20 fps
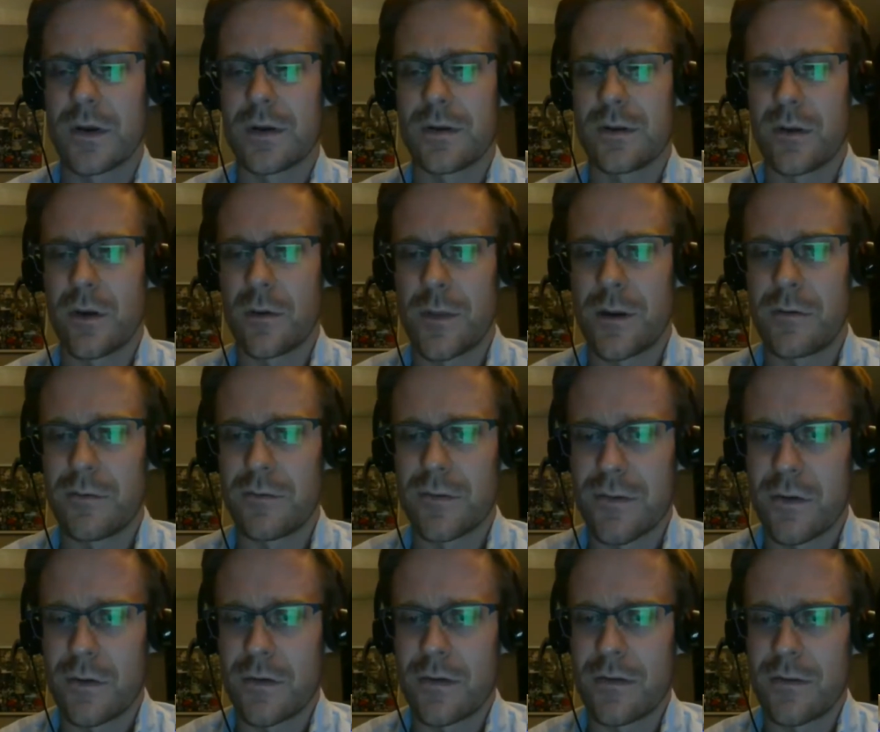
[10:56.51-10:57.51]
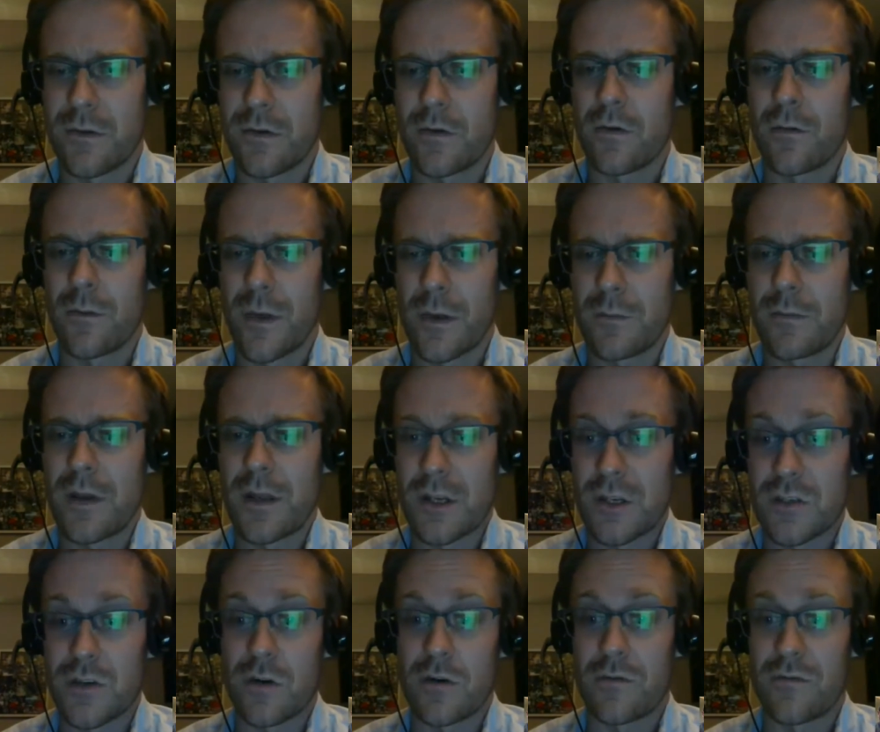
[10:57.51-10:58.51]
But Ben was very thorough,
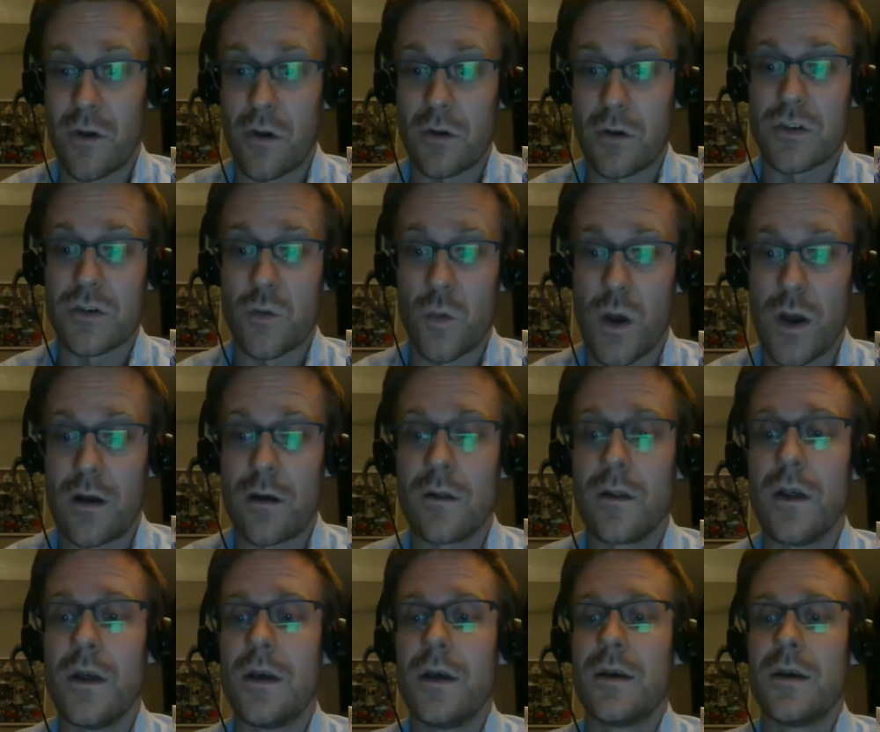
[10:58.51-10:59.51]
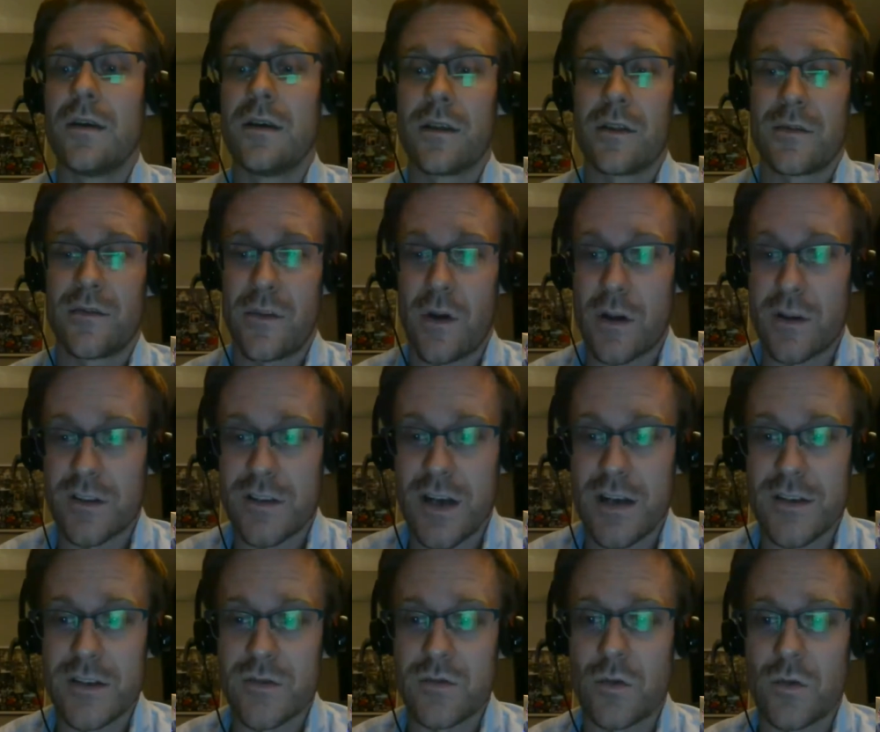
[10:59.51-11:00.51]
making sure it functioned well, that the font
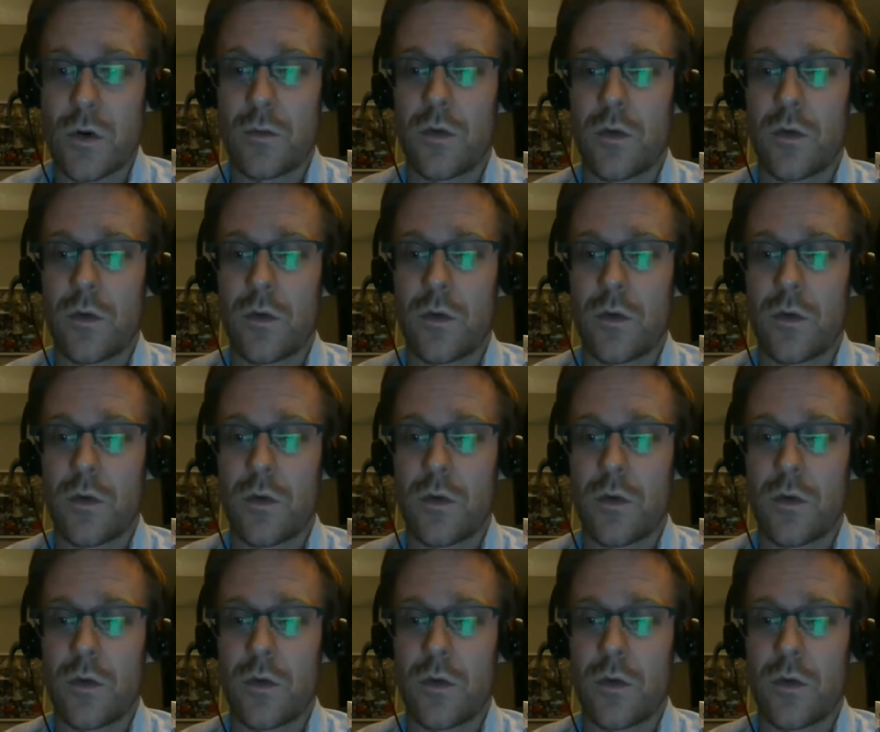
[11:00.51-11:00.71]
sizes were